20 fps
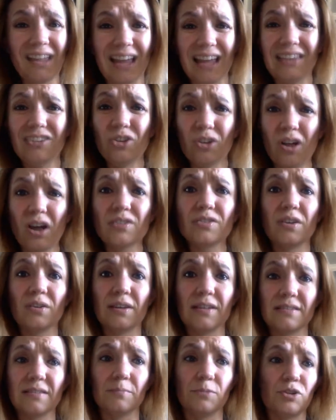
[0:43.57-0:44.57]
And you'll also
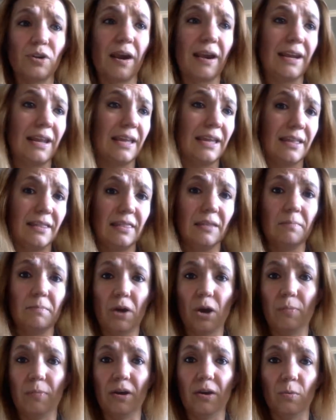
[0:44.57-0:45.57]
get some training in the
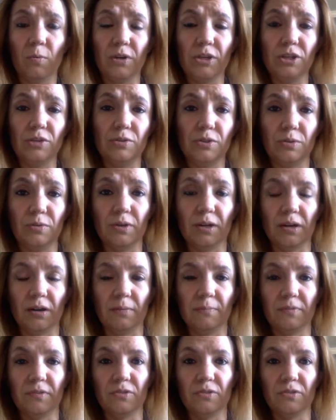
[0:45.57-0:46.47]
moment when you do come.